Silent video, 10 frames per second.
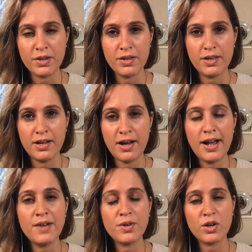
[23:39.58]
I have
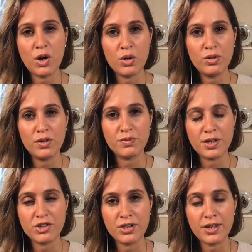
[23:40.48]
a goal of
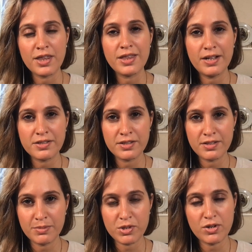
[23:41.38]
reaching 1,000
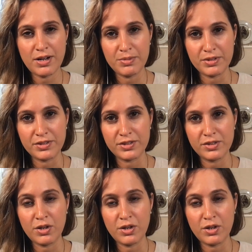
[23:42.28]
subscribers on